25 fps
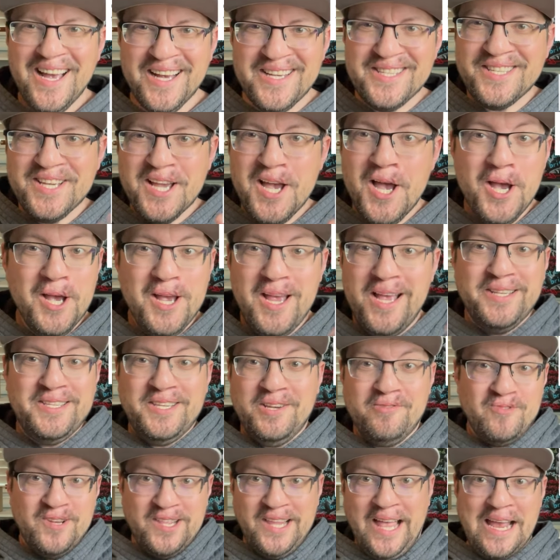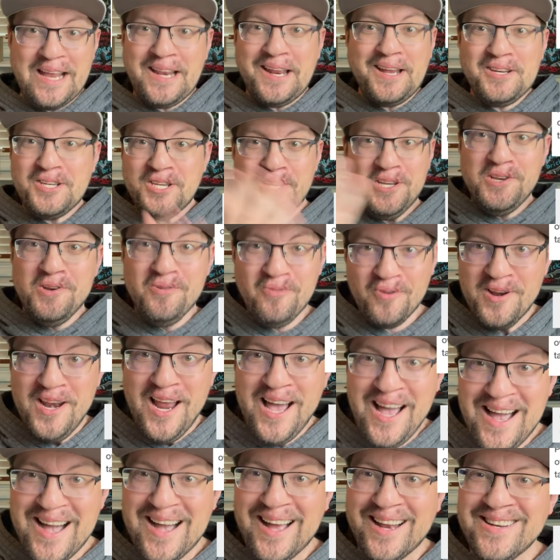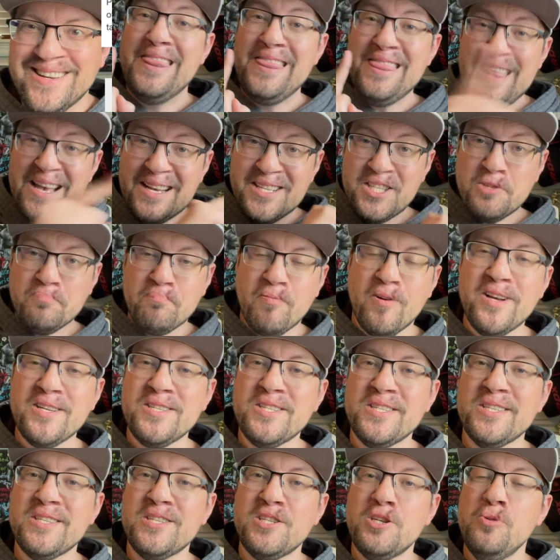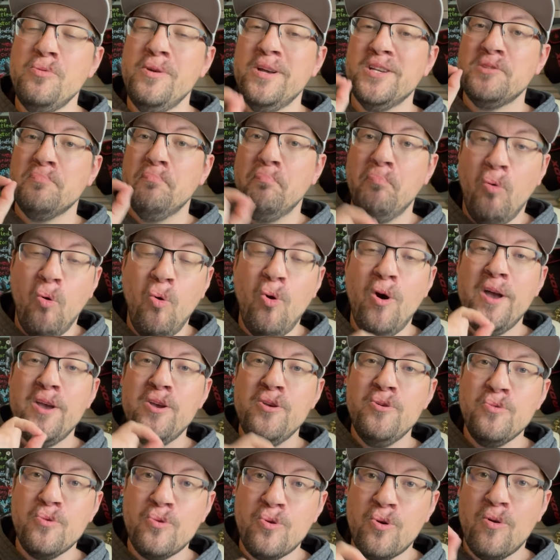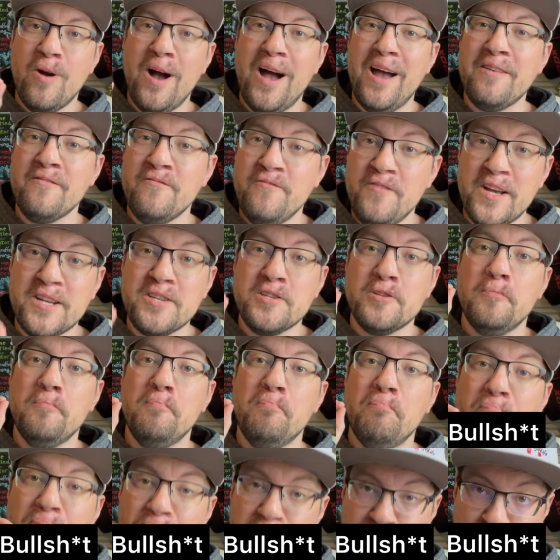is, is it relating to you or not? This brings us to his boy who cried victim